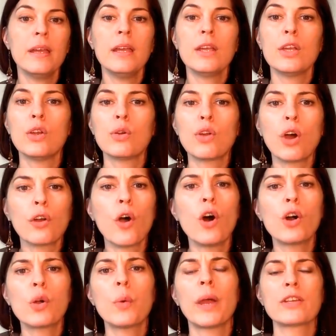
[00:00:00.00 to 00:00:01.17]
Not all
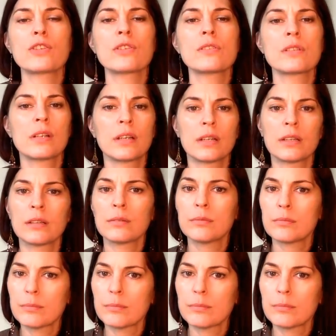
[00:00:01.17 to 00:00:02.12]
questions are going to